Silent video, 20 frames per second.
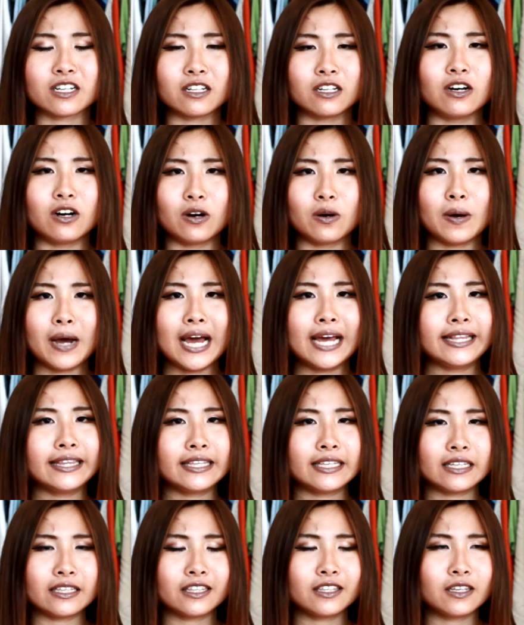glow.
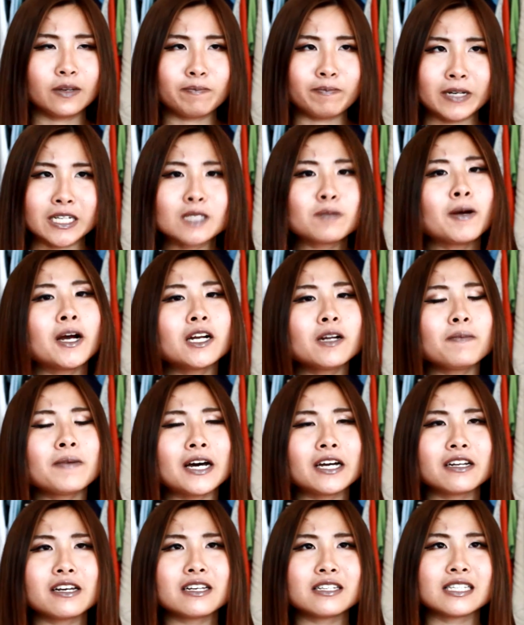And the best part
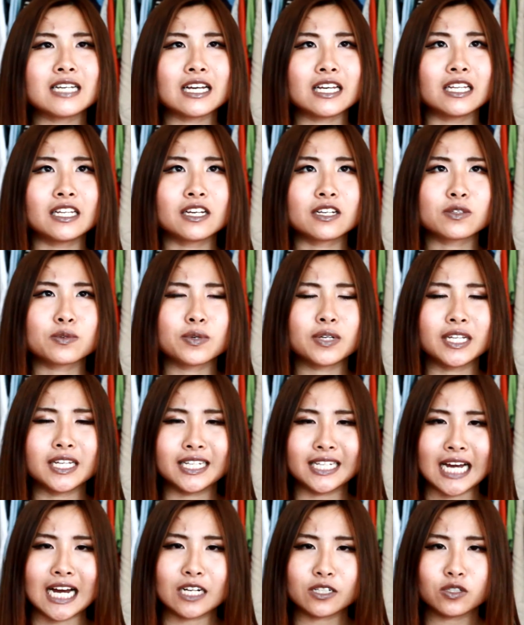about it is that it looks really
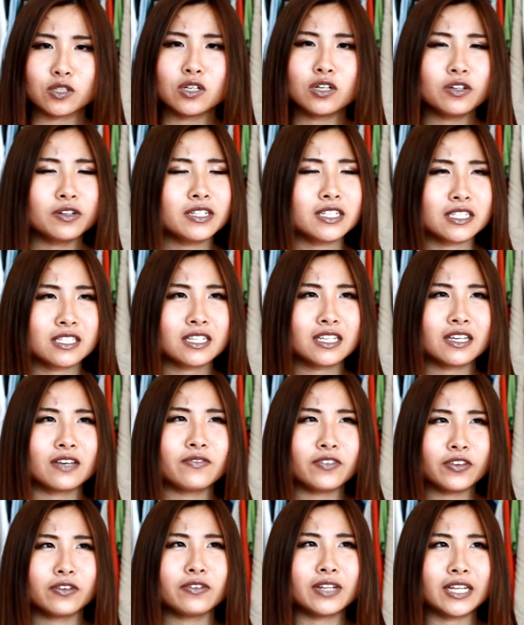natural. It doesn't
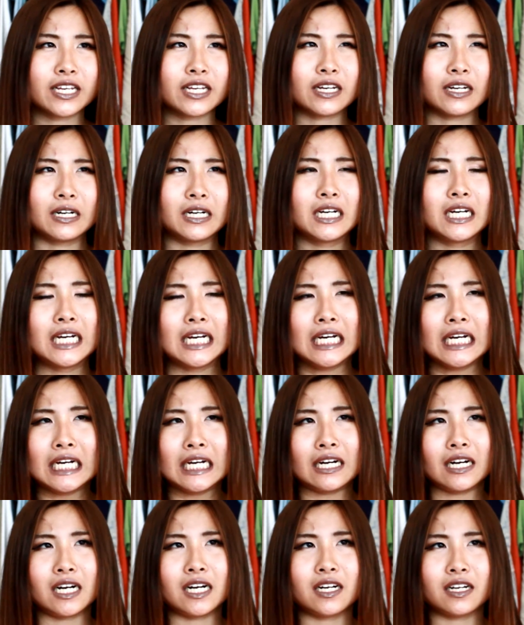give you like a
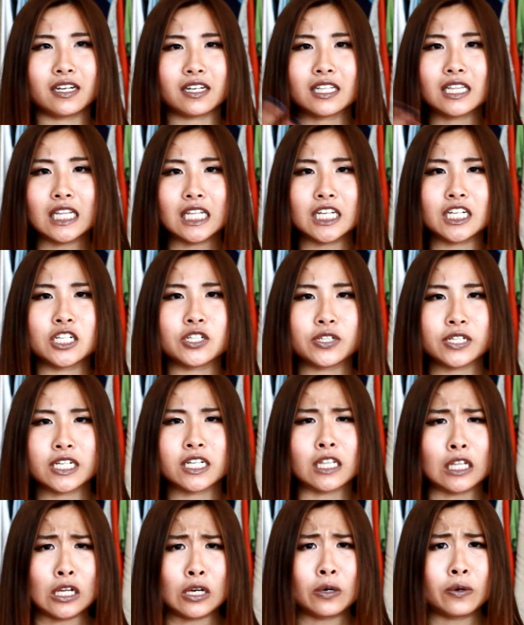glittery
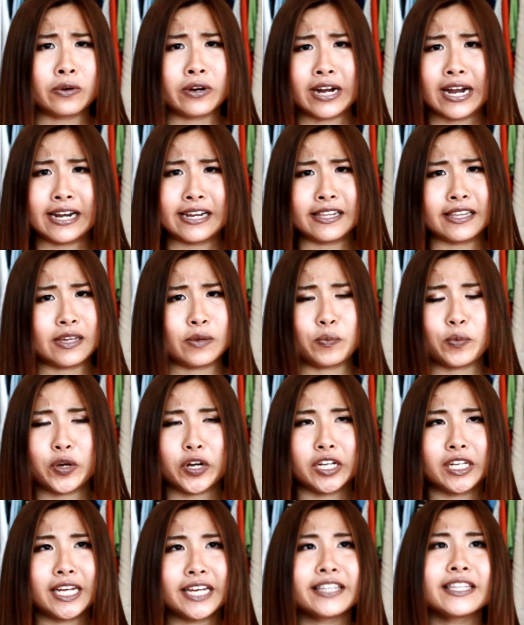glow or anything
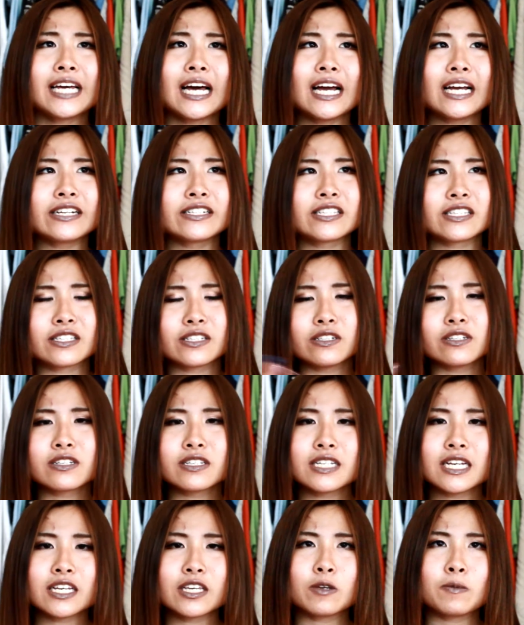weird like that. It just looks
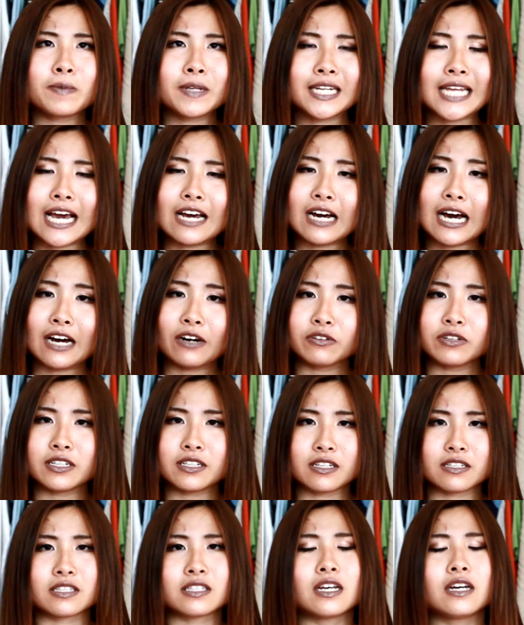like you've been out in
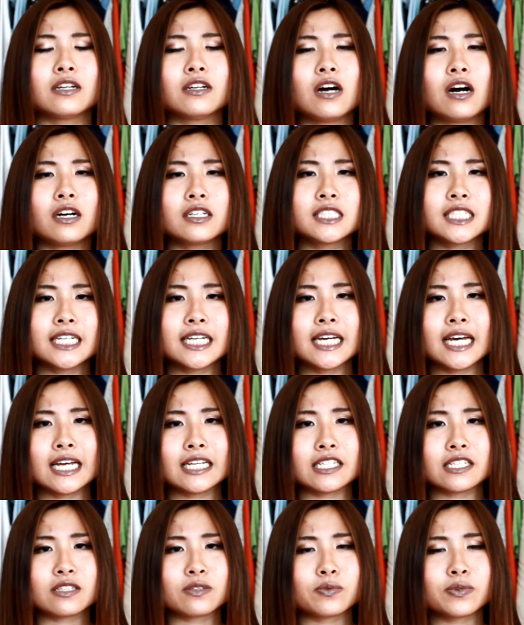the sun all day
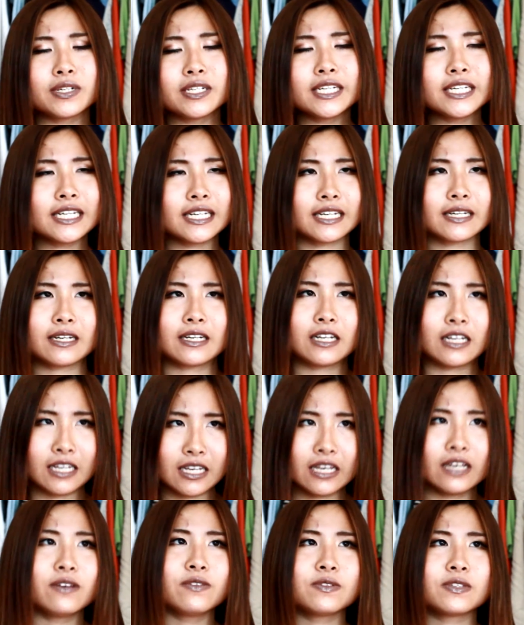and just really
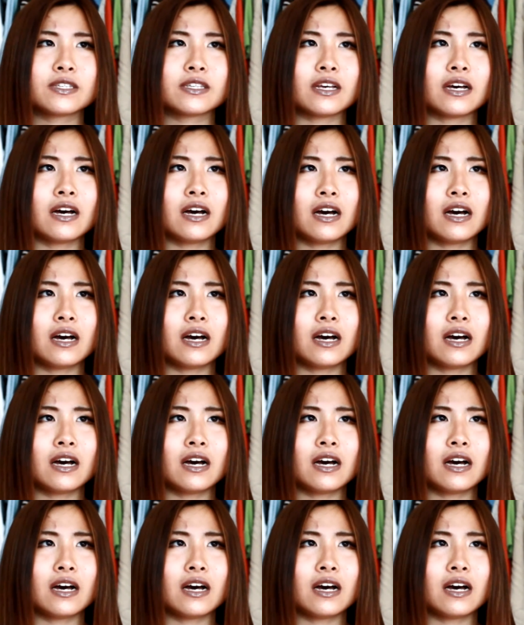gives